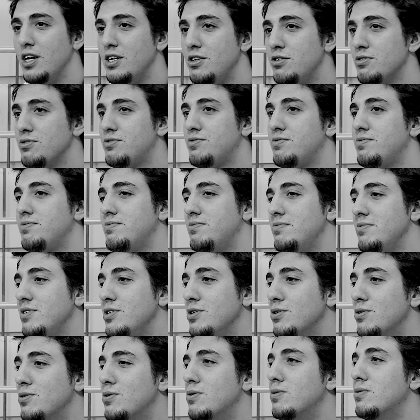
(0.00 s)

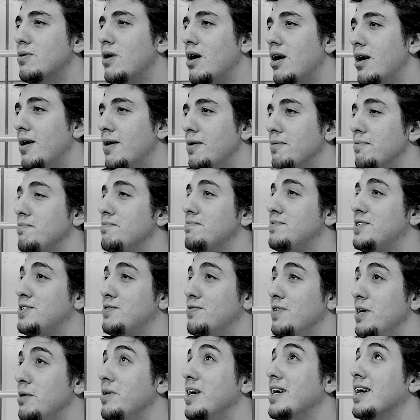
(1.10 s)
you are
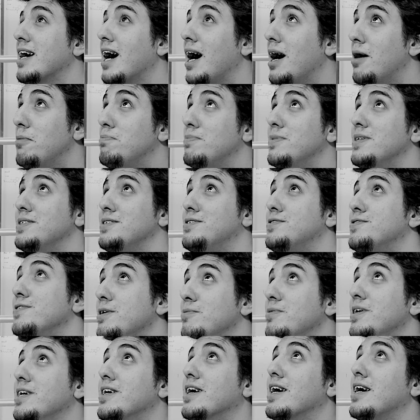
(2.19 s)
swimming up and
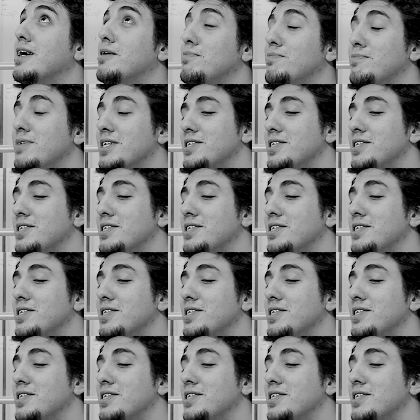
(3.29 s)
swimming up,